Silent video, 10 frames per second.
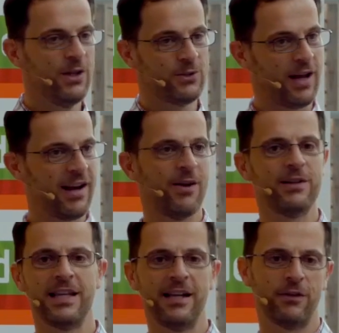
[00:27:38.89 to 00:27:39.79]
So now
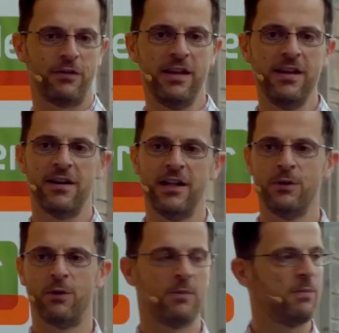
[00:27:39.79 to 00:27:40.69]
it's the end of the year and
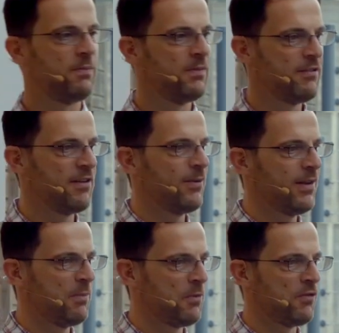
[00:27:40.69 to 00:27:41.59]
you want to
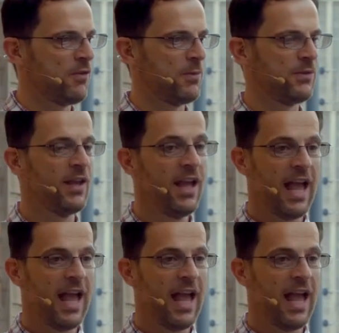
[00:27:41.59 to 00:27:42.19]
evaluate the performance.